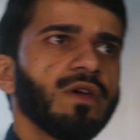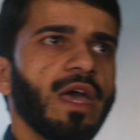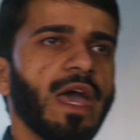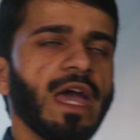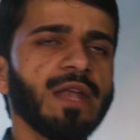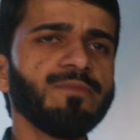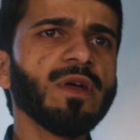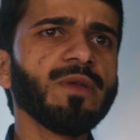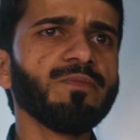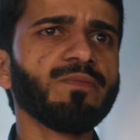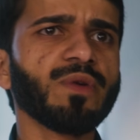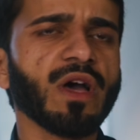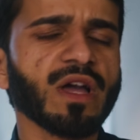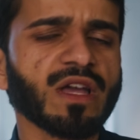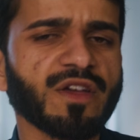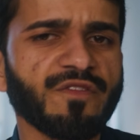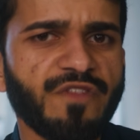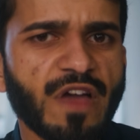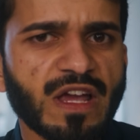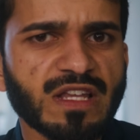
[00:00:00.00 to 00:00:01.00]
Edmund
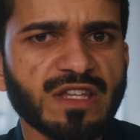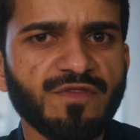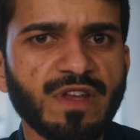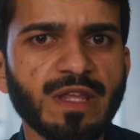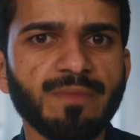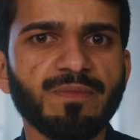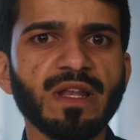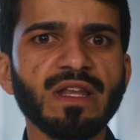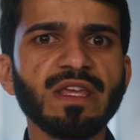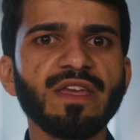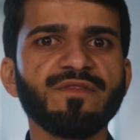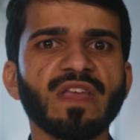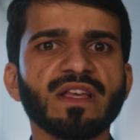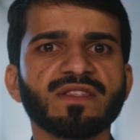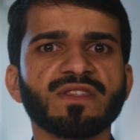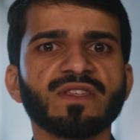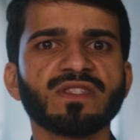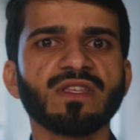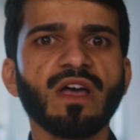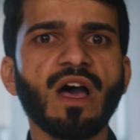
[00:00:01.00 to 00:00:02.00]
Burke effectively believed that
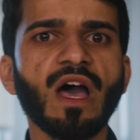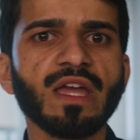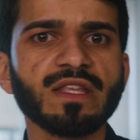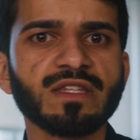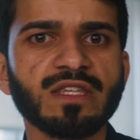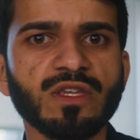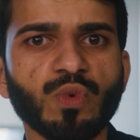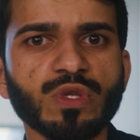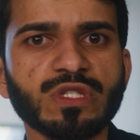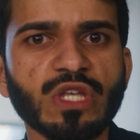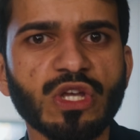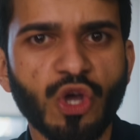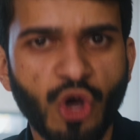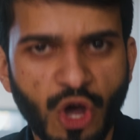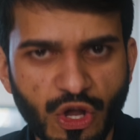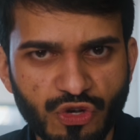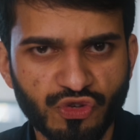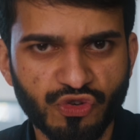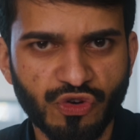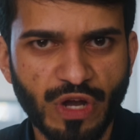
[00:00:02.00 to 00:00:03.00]
society was a
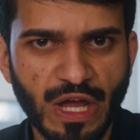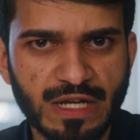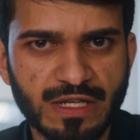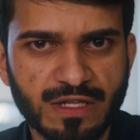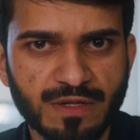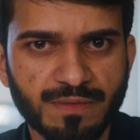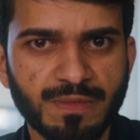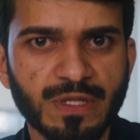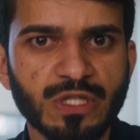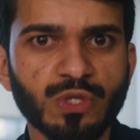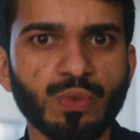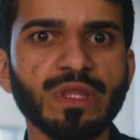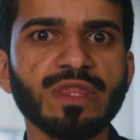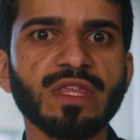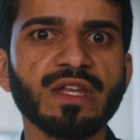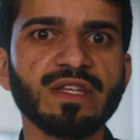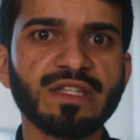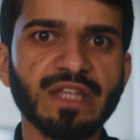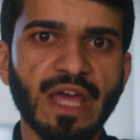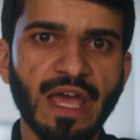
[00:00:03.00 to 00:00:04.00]
contract between
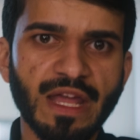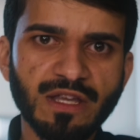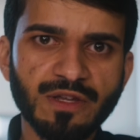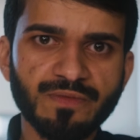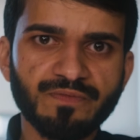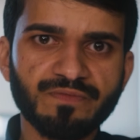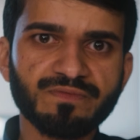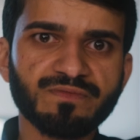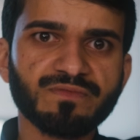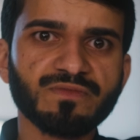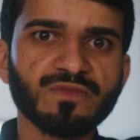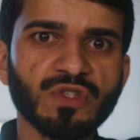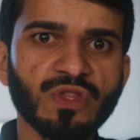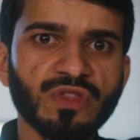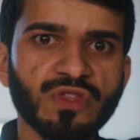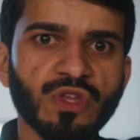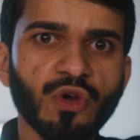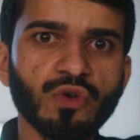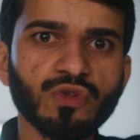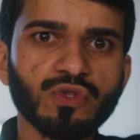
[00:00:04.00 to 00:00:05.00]
the dead, so
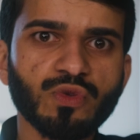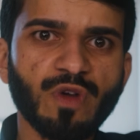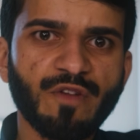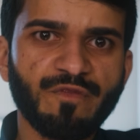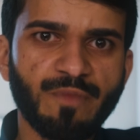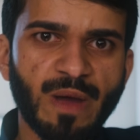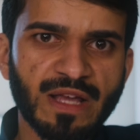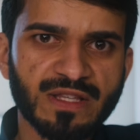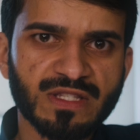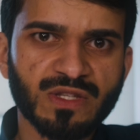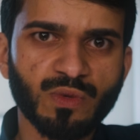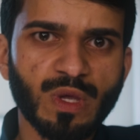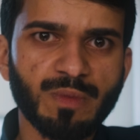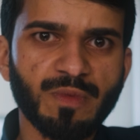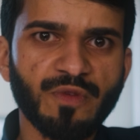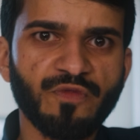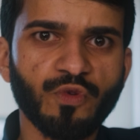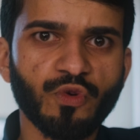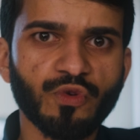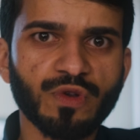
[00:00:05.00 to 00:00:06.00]
those who have passed away
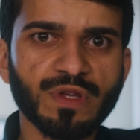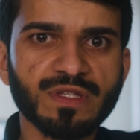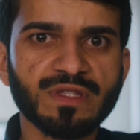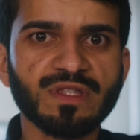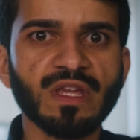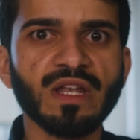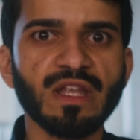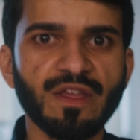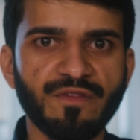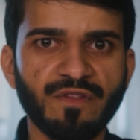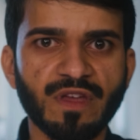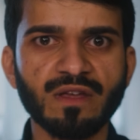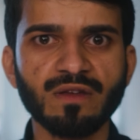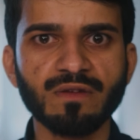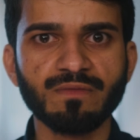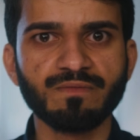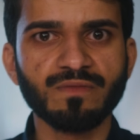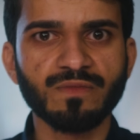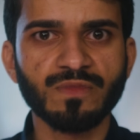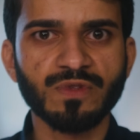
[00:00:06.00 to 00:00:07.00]
before us, the
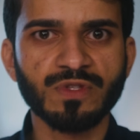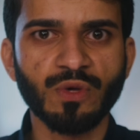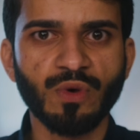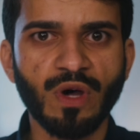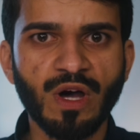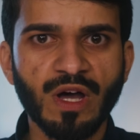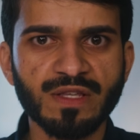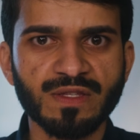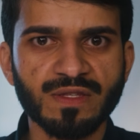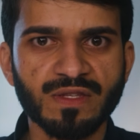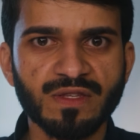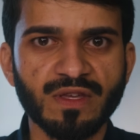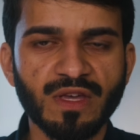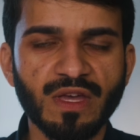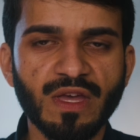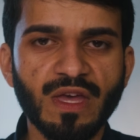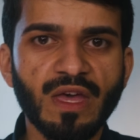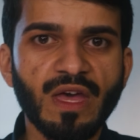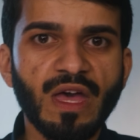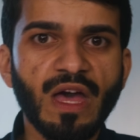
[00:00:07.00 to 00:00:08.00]
living, so us,
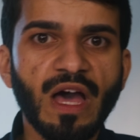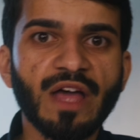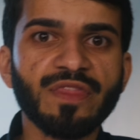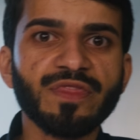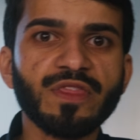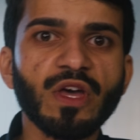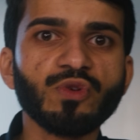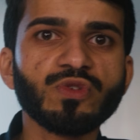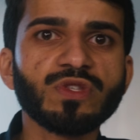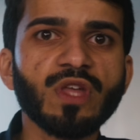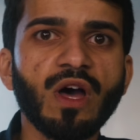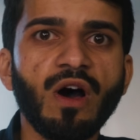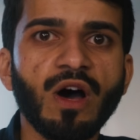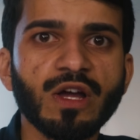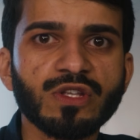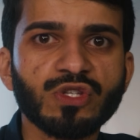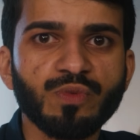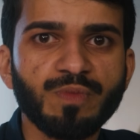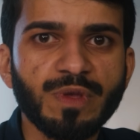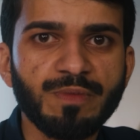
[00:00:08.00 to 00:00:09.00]
and those that
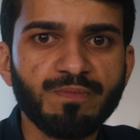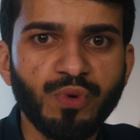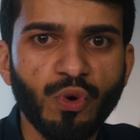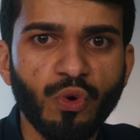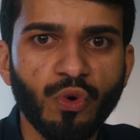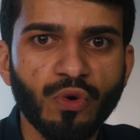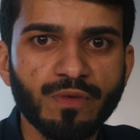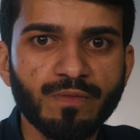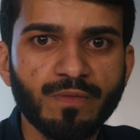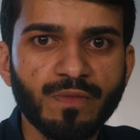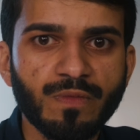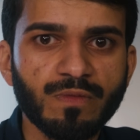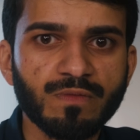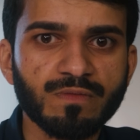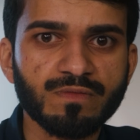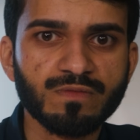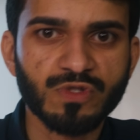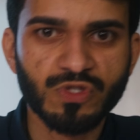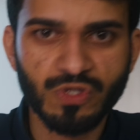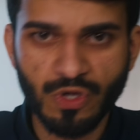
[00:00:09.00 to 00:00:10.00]
are to be born,
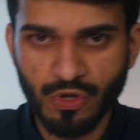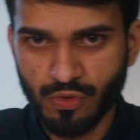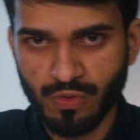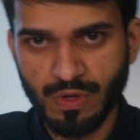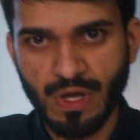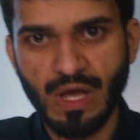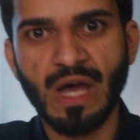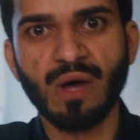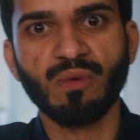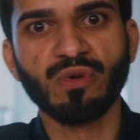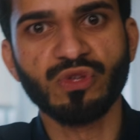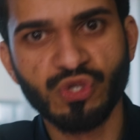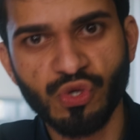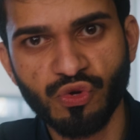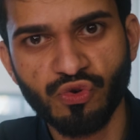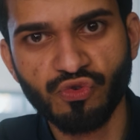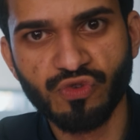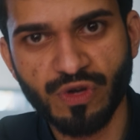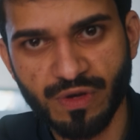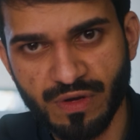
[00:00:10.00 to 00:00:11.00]
so our
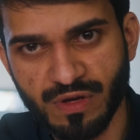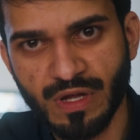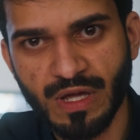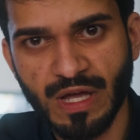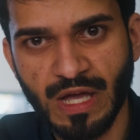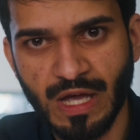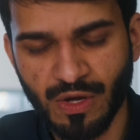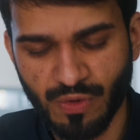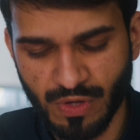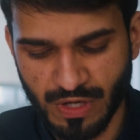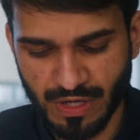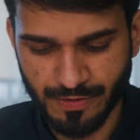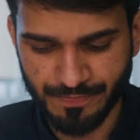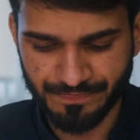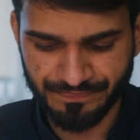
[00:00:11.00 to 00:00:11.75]
children, our